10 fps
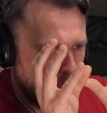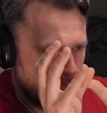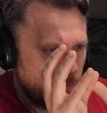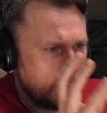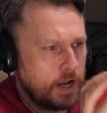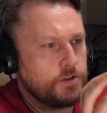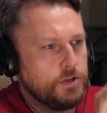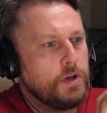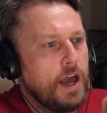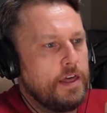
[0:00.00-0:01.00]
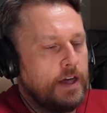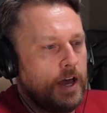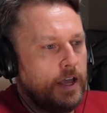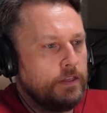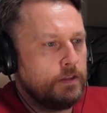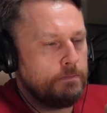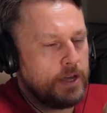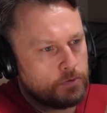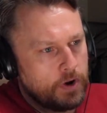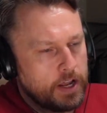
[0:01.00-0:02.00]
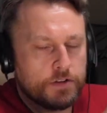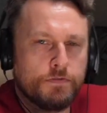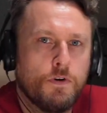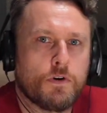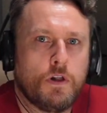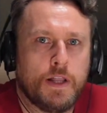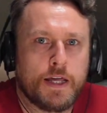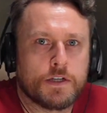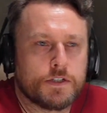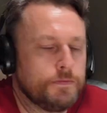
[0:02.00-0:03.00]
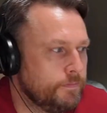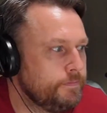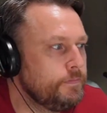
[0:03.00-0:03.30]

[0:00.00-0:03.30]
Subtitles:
When I do get that in the mid-range focal lengths,